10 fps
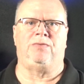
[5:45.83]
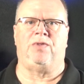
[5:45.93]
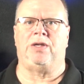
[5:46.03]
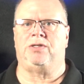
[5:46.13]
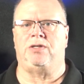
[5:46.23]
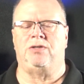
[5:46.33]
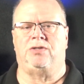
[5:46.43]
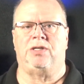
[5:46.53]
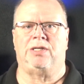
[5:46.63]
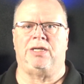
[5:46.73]
Things that used
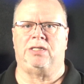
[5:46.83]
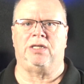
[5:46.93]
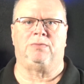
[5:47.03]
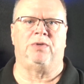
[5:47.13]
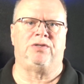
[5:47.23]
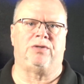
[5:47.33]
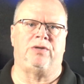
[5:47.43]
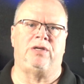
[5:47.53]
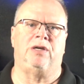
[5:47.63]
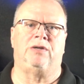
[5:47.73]
to take 6 months or a
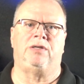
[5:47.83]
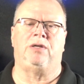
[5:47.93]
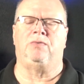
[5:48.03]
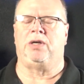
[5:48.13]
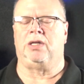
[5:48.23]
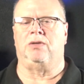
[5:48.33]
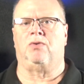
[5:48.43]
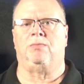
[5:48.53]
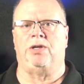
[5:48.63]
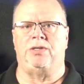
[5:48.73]
year to do, we can
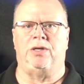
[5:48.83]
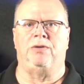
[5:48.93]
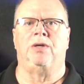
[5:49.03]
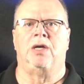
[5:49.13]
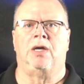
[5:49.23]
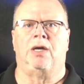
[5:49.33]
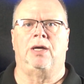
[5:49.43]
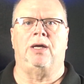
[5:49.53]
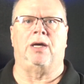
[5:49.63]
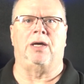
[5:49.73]
normally do
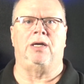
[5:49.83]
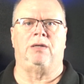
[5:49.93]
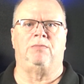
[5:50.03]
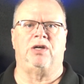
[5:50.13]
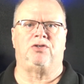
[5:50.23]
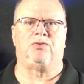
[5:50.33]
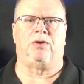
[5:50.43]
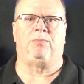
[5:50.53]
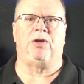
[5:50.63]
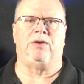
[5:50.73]
in a much shorter
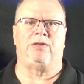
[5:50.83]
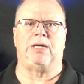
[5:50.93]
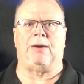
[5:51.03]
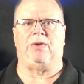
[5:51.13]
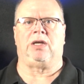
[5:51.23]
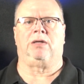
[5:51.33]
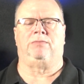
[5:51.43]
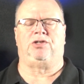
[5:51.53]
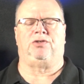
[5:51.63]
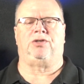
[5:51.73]
period of time when it
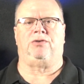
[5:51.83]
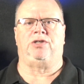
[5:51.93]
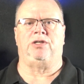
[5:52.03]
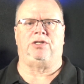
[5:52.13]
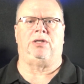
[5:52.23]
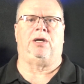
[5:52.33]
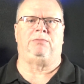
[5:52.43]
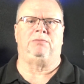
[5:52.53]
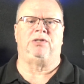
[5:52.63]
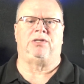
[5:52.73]
comes to search engine
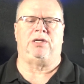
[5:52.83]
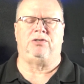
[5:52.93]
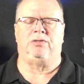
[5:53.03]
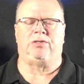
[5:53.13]
optimization.